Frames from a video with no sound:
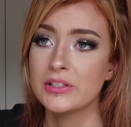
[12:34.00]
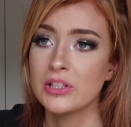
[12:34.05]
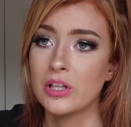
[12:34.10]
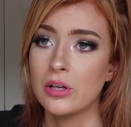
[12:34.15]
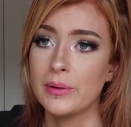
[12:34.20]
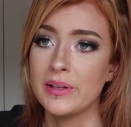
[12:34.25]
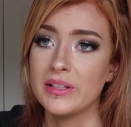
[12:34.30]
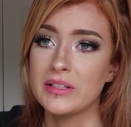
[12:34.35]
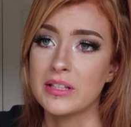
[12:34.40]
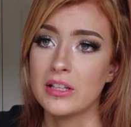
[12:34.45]

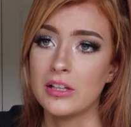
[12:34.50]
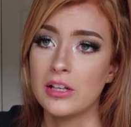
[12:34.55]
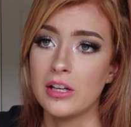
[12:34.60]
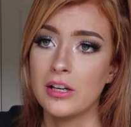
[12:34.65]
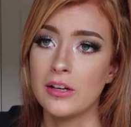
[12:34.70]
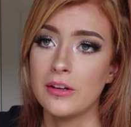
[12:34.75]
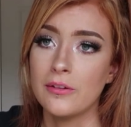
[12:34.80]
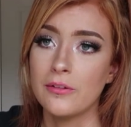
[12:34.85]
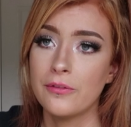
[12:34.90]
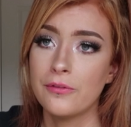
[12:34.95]
So he's
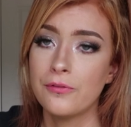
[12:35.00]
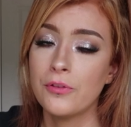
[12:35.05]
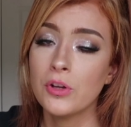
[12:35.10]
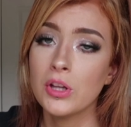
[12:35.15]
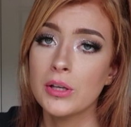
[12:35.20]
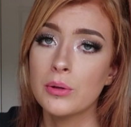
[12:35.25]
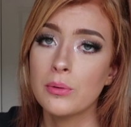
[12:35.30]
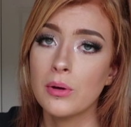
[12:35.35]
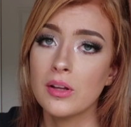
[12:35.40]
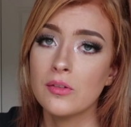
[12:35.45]
a
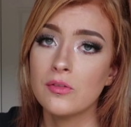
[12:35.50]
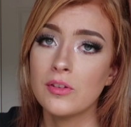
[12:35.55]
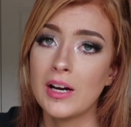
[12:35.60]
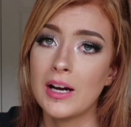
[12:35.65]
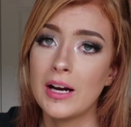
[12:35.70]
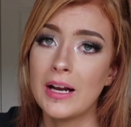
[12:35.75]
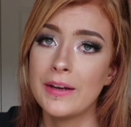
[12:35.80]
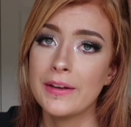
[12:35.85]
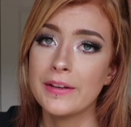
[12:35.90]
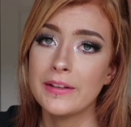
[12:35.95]
fully
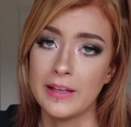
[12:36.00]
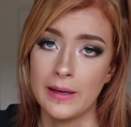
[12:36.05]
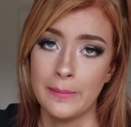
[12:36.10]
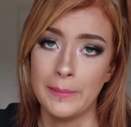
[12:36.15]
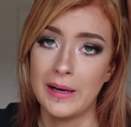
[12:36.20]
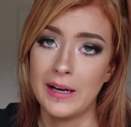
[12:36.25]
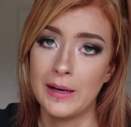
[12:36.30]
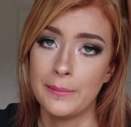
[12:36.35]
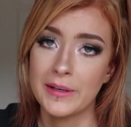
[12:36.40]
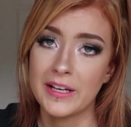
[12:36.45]
qualified
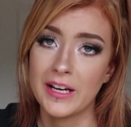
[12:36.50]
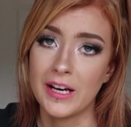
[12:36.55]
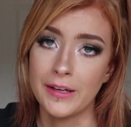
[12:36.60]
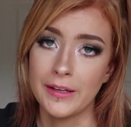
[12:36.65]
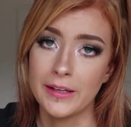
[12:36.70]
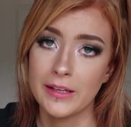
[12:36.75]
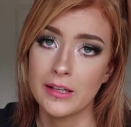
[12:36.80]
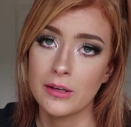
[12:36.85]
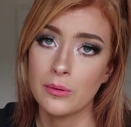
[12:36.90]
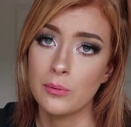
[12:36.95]
Yamaha
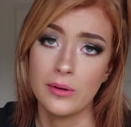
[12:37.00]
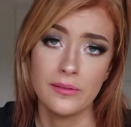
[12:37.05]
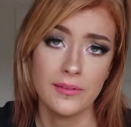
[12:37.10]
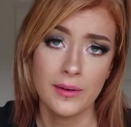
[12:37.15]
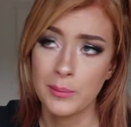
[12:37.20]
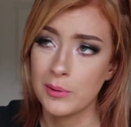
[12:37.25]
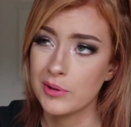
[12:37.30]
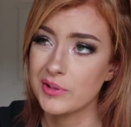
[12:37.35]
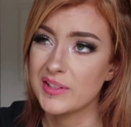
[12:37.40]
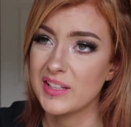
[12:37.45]
mechanic with
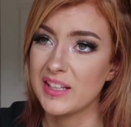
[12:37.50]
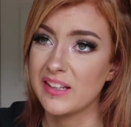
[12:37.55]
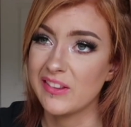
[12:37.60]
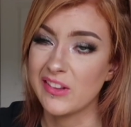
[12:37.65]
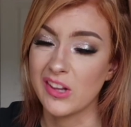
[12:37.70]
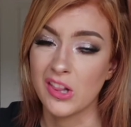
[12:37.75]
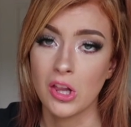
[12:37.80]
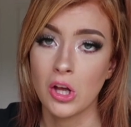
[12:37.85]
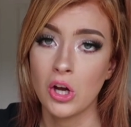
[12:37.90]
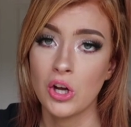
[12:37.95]
MOT
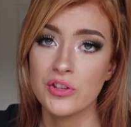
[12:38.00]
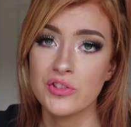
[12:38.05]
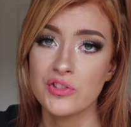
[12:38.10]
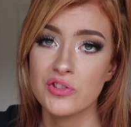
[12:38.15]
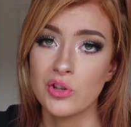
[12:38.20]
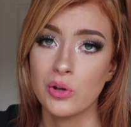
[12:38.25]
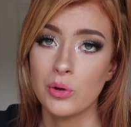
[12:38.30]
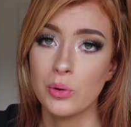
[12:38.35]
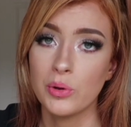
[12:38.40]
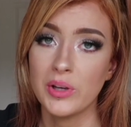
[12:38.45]
the lot.
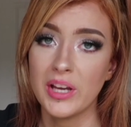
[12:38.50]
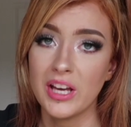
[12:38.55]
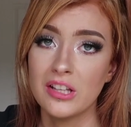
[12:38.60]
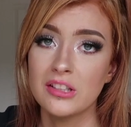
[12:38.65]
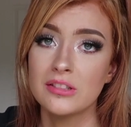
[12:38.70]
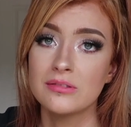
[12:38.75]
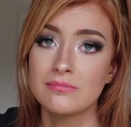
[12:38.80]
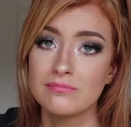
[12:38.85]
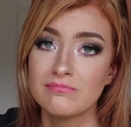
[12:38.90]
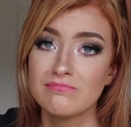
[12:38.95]
So
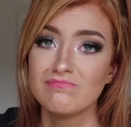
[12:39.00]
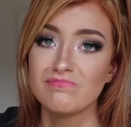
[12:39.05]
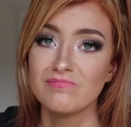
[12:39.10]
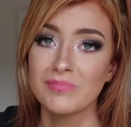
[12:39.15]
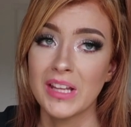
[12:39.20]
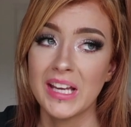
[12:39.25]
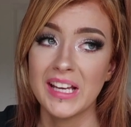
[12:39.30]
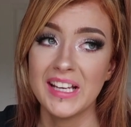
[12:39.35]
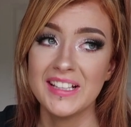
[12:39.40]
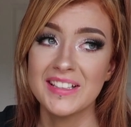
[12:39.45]
yeah,
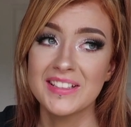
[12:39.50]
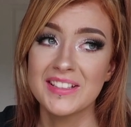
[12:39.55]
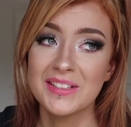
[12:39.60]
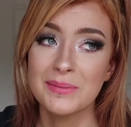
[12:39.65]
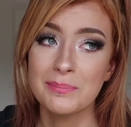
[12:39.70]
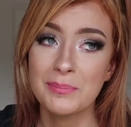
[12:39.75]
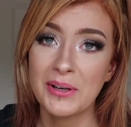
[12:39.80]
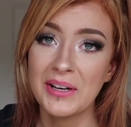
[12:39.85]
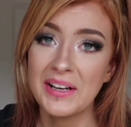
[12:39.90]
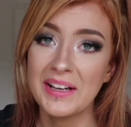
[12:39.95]

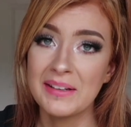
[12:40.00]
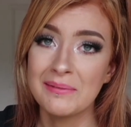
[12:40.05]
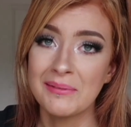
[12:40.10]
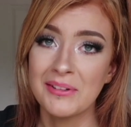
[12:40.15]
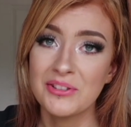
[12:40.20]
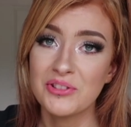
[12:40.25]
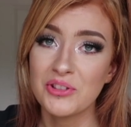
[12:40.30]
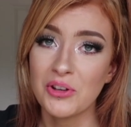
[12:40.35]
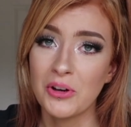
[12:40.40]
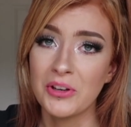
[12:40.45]
he's pretty
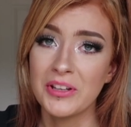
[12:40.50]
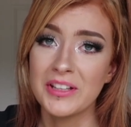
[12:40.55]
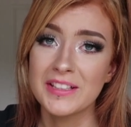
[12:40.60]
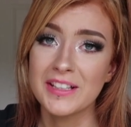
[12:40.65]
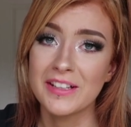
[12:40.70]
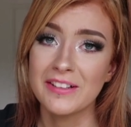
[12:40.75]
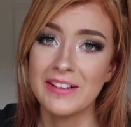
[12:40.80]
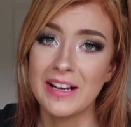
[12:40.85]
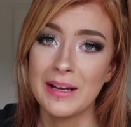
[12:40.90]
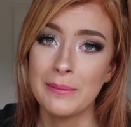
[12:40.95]
much on his
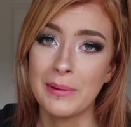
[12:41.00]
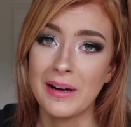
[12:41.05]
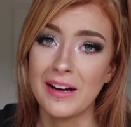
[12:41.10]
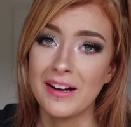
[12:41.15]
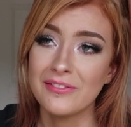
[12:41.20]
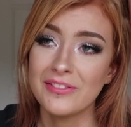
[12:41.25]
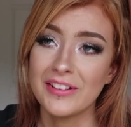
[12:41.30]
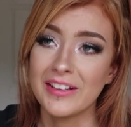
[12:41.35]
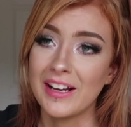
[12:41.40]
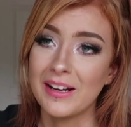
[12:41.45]
career
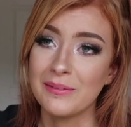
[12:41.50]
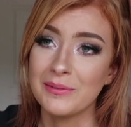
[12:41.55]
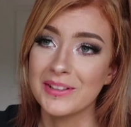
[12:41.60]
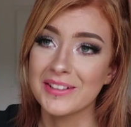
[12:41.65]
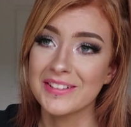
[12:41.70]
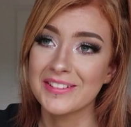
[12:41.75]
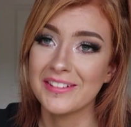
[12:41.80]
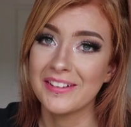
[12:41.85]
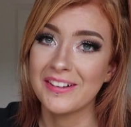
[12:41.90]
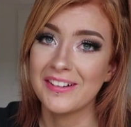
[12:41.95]
path, and I'm
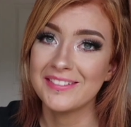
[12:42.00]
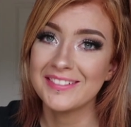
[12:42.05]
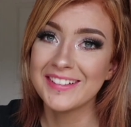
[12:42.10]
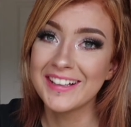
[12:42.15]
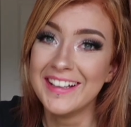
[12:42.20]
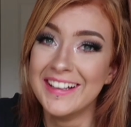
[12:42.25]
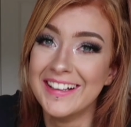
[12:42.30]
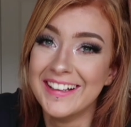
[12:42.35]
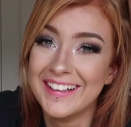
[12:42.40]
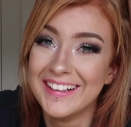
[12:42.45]
just not.
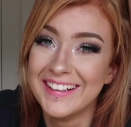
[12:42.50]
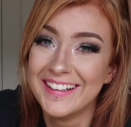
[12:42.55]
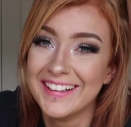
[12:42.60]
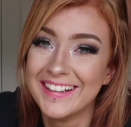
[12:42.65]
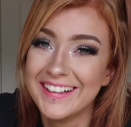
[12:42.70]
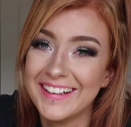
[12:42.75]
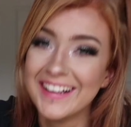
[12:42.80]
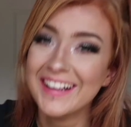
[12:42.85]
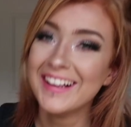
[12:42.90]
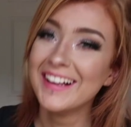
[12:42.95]

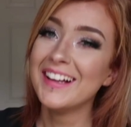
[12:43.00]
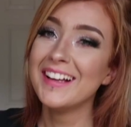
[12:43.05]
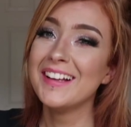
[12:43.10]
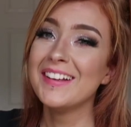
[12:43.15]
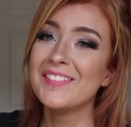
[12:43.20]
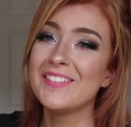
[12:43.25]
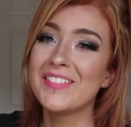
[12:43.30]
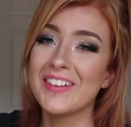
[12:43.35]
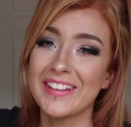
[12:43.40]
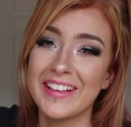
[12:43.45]

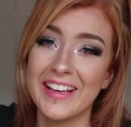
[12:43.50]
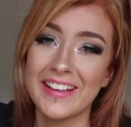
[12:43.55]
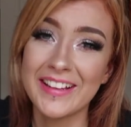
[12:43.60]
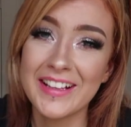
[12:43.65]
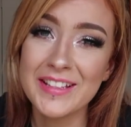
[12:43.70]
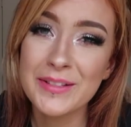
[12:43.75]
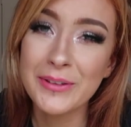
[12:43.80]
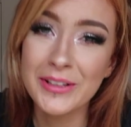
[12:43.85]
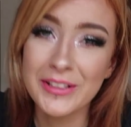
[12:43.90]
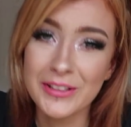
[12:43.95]
But yeah,
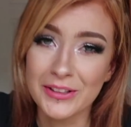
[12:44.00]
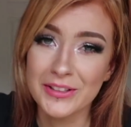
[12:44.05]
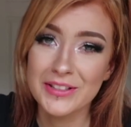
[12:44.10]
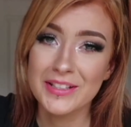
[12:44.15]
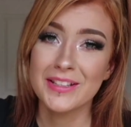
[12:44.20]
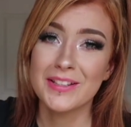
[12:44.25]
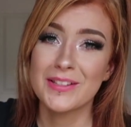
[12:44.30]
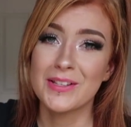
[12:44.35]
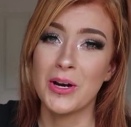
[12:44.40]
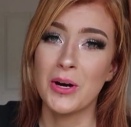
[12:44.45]
that's what he
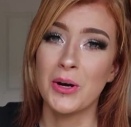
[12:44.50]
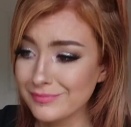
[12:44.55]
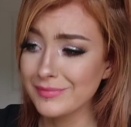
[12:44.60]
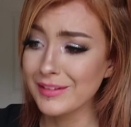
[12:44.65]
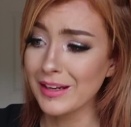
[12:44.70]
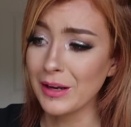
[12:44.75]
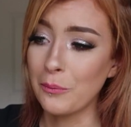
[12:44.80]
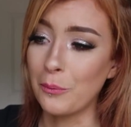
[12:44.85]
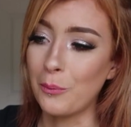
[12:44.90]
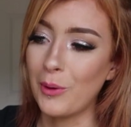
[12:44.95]
does. So
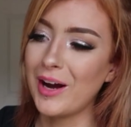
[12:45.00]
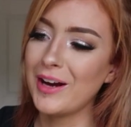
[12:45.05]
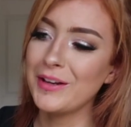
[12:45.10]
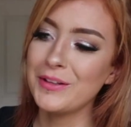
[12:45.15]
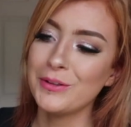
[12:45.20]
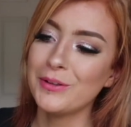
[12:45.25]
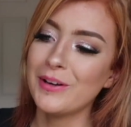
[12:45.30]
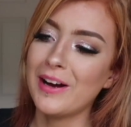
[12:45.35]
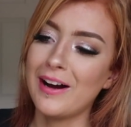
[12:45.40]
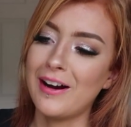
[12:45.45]
why
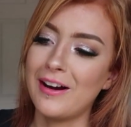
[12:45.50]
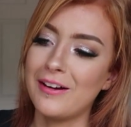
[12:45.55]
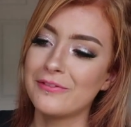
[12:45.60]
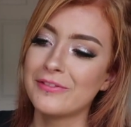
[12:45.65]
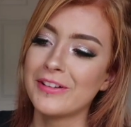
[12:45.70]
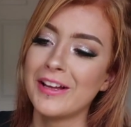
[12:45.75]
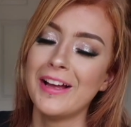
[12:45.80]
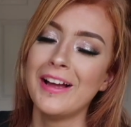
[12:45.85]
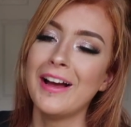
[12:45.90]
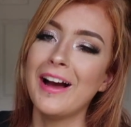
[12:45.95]
do you
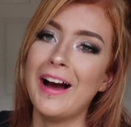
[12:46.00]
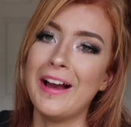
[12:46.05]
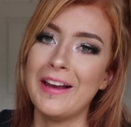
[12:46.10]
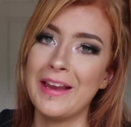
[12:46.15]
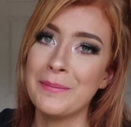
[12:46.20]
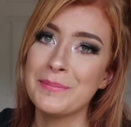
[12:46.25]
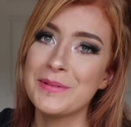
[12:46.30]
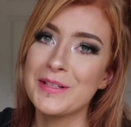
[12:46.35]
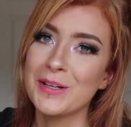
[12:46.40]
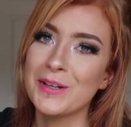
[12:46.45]
have an
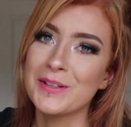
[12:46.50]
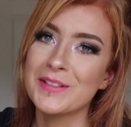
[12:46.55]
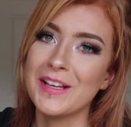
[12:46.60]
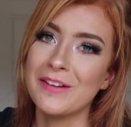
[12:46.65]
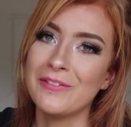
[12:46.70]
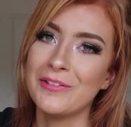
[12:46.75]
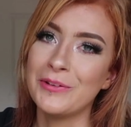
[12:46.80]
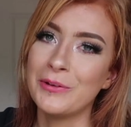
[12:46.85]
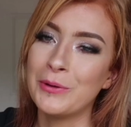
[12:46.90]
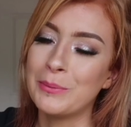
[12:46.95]

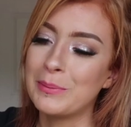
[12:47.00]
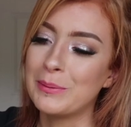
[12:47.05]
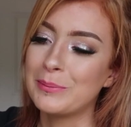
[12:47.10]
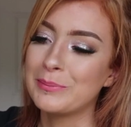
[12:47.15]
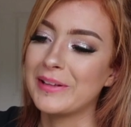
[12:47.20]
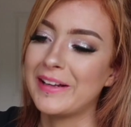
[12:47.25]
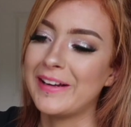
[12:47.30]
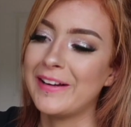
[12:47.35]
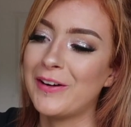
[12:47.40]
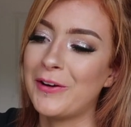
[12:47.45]
MT07 number
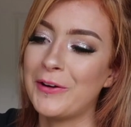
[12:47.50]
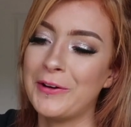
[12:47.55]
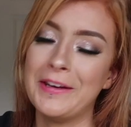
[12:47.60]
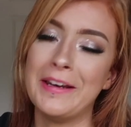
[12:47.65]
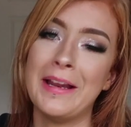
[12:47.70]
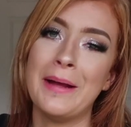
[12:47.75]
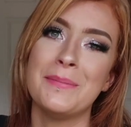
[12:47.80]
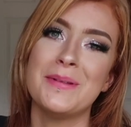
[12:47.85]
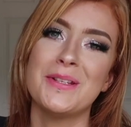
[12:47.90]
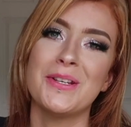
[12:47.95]
plate on
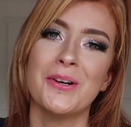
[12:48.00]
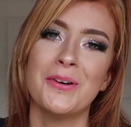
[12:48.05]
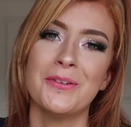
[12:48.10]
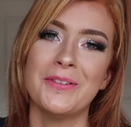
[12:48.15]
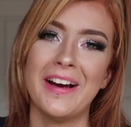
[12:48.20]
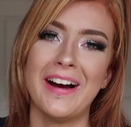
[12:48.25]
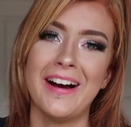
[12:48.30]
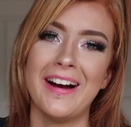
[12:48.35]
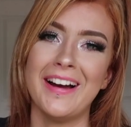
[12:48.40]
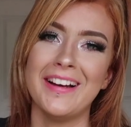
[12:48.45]
an
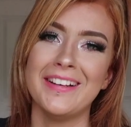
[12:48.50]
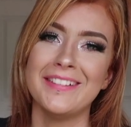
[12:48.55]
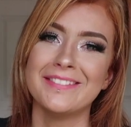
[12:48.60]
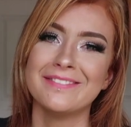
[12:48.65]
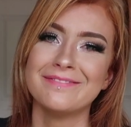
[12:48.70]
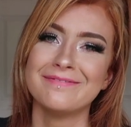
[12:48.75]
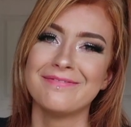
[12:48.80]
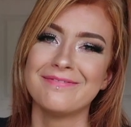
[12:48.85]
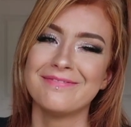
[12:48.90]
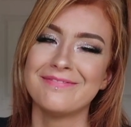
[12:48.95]

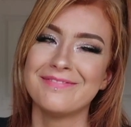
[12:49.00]
MT09?